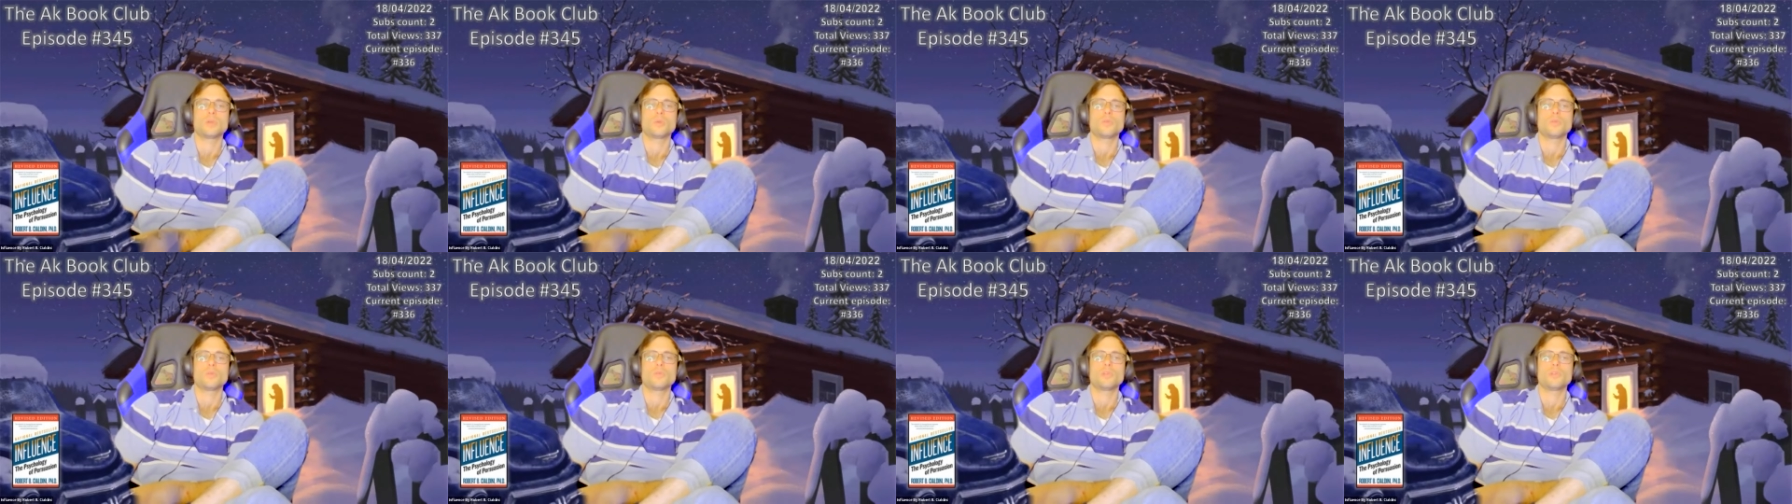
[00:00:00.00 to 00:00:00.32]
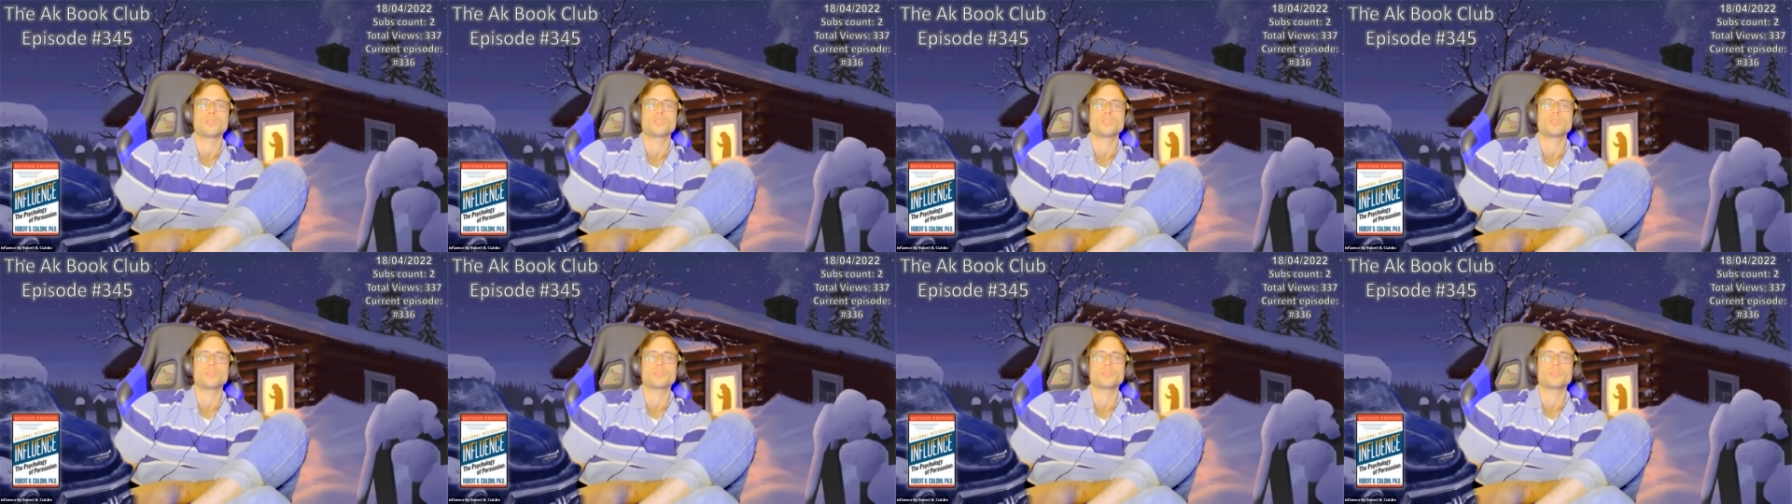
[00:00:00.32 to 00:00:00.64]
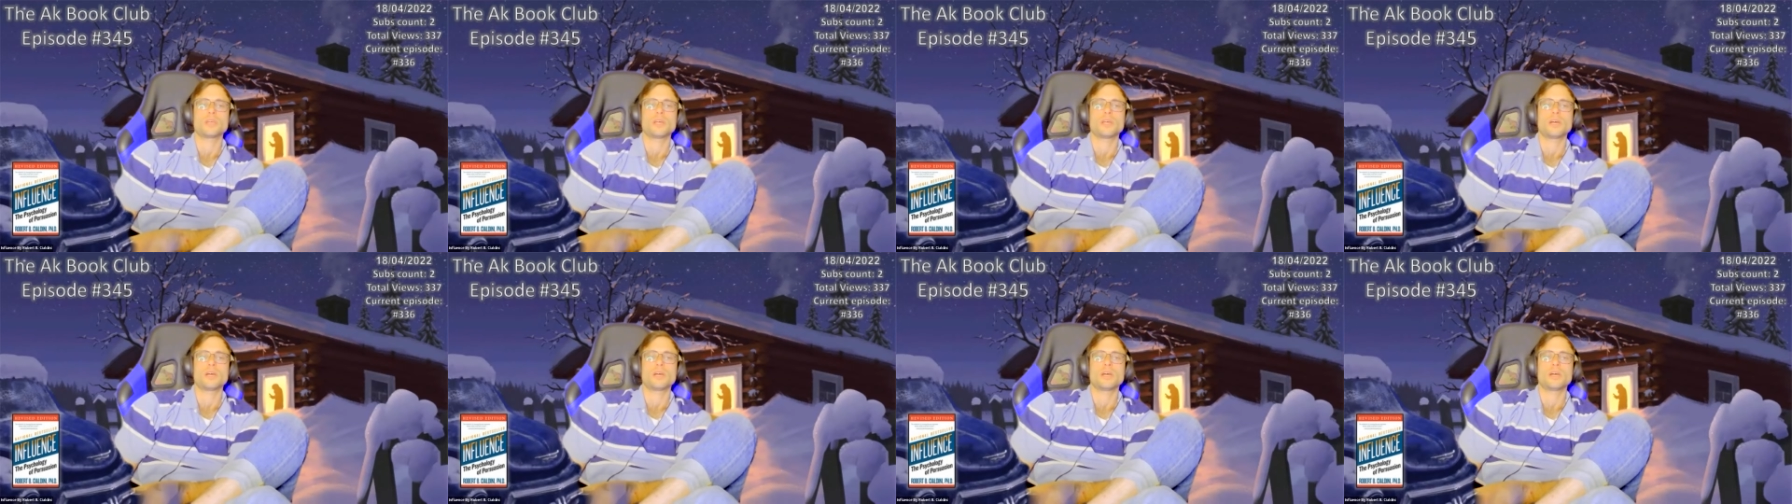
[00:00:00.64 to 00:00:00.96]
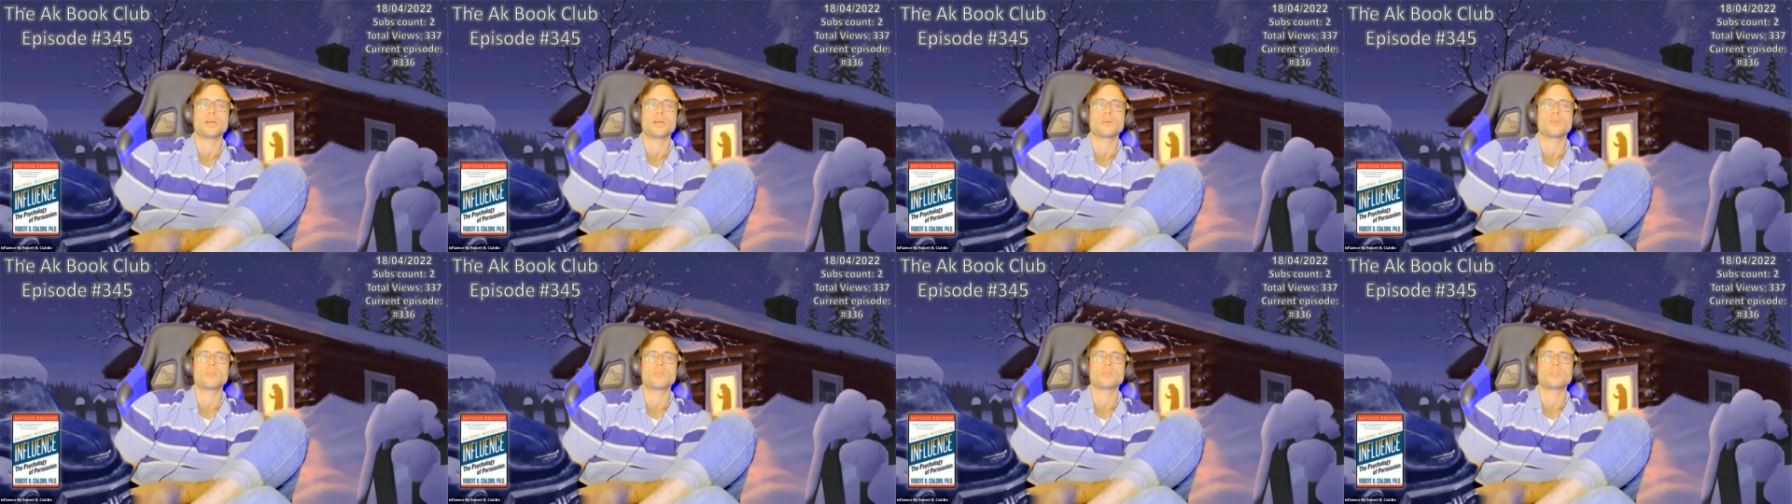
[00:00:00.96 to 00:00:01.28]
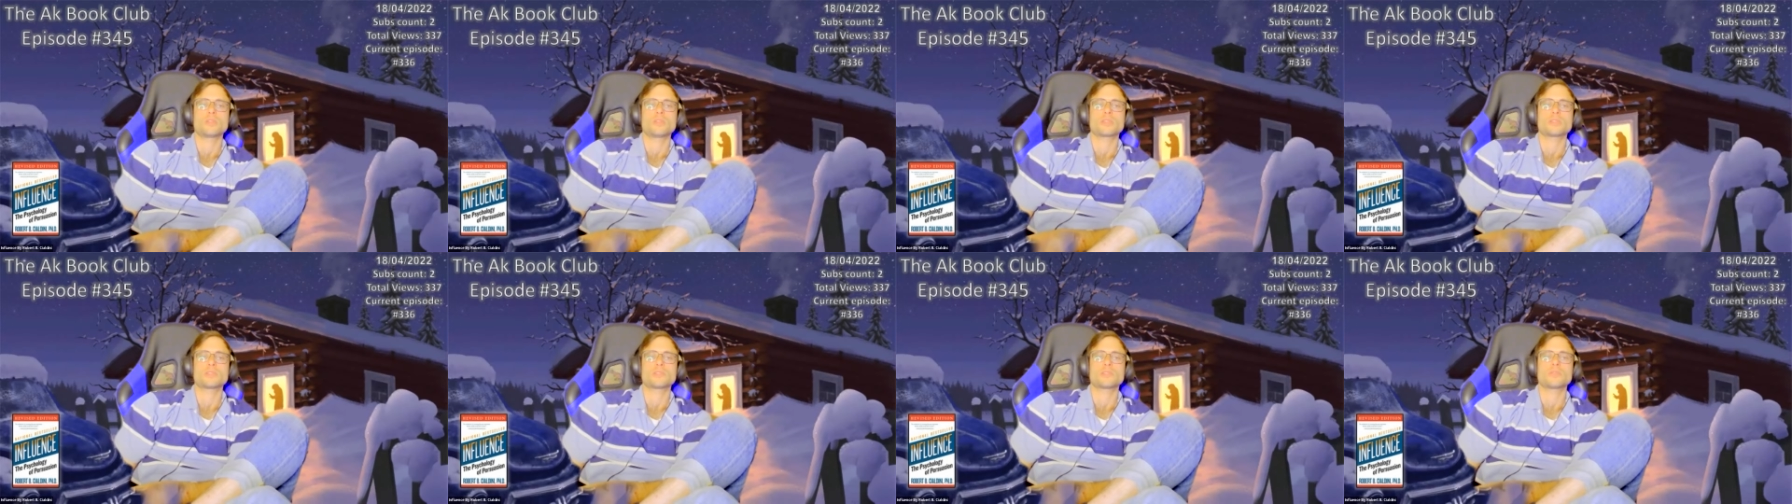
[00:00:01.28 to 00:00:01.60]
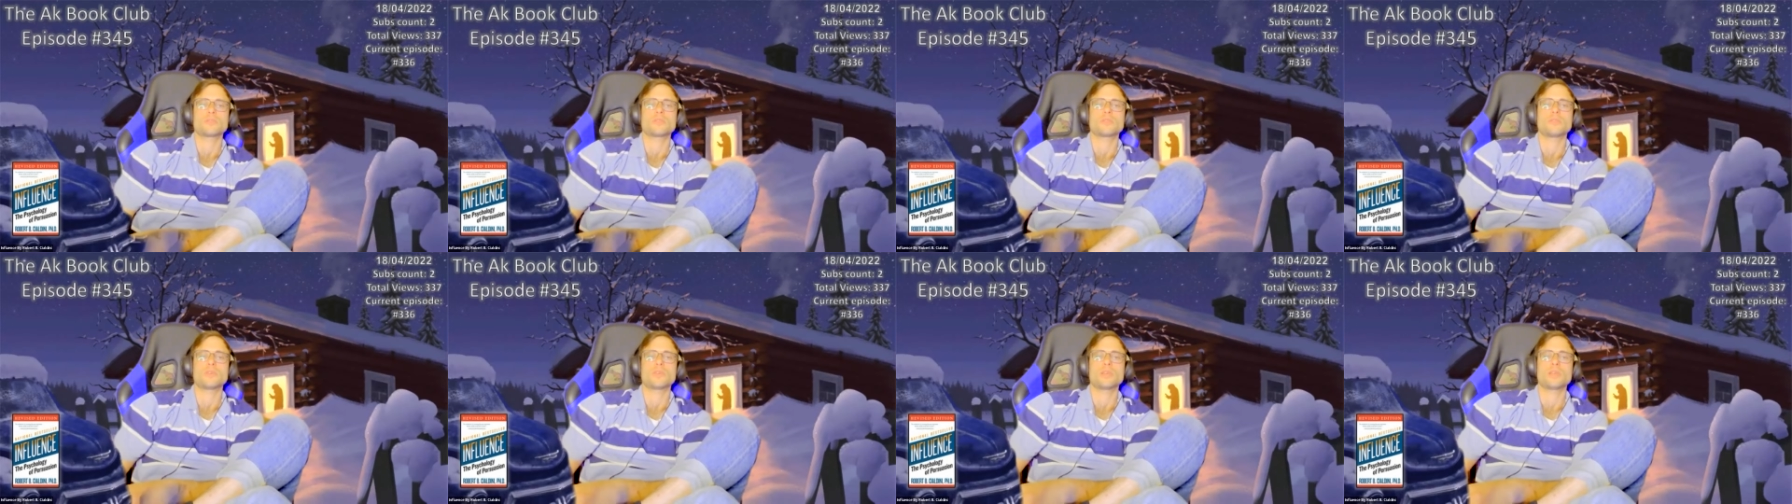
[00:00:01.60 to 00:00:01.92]
which in the context
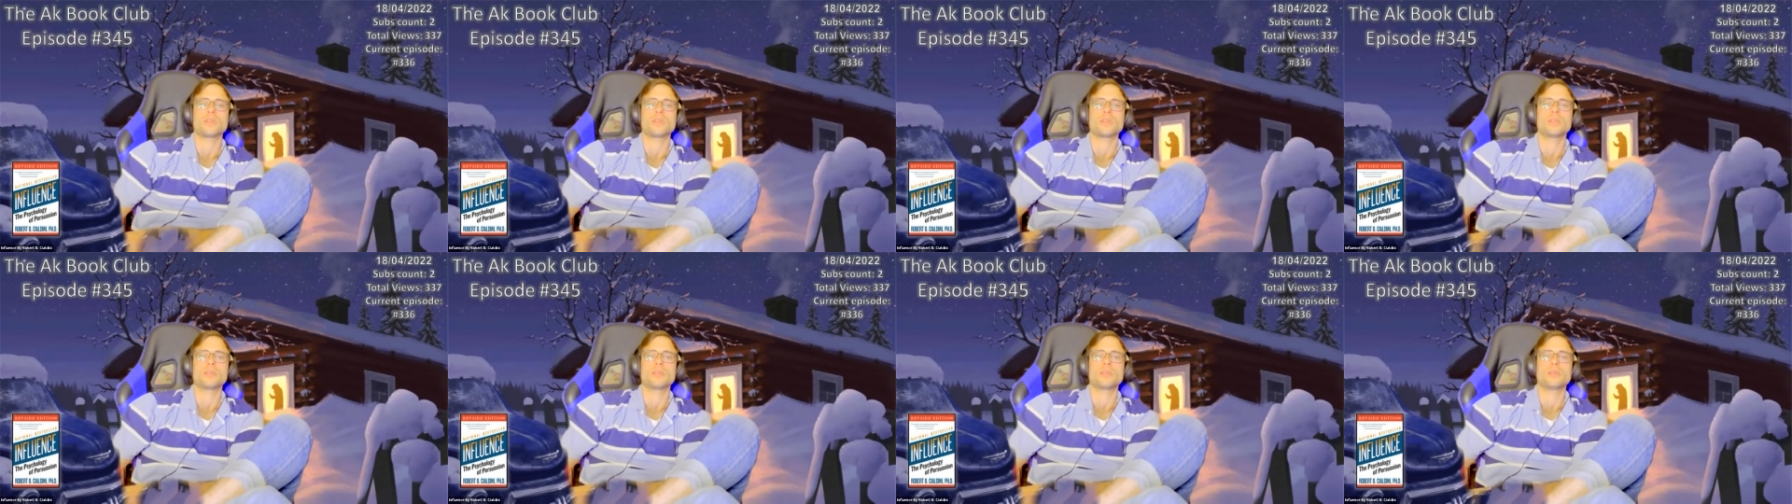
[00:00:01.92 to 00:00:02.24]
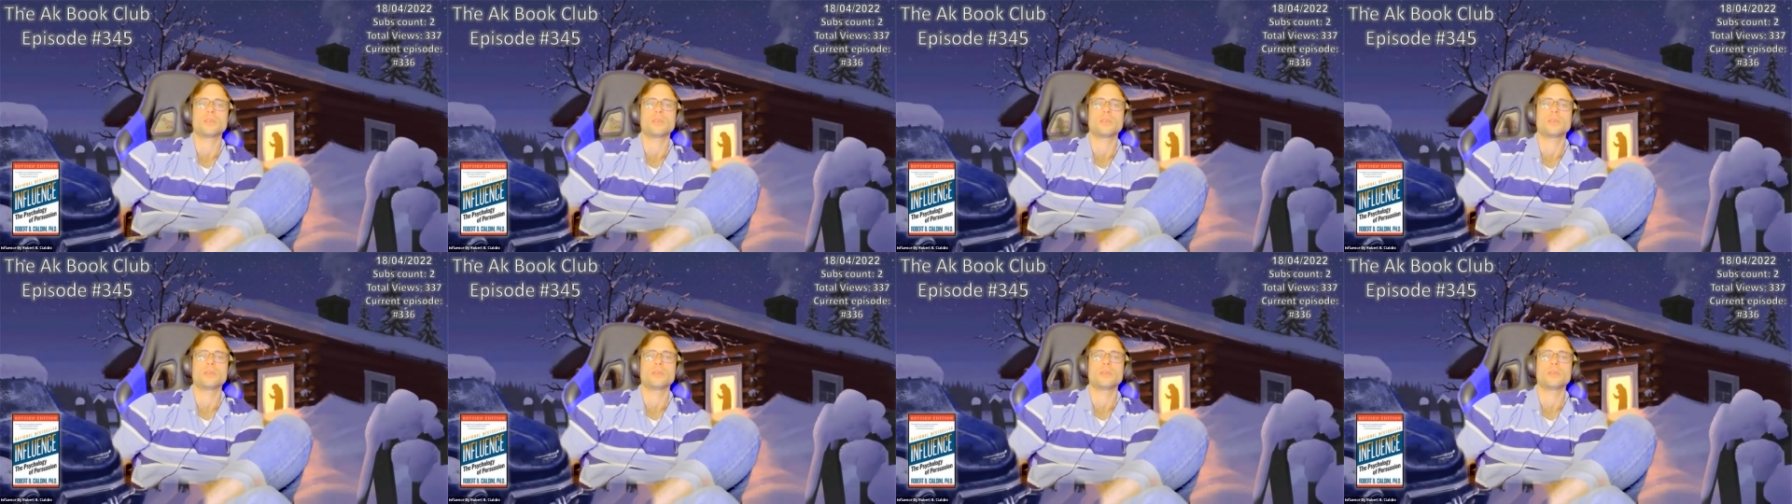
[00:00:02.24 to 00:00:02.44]
of a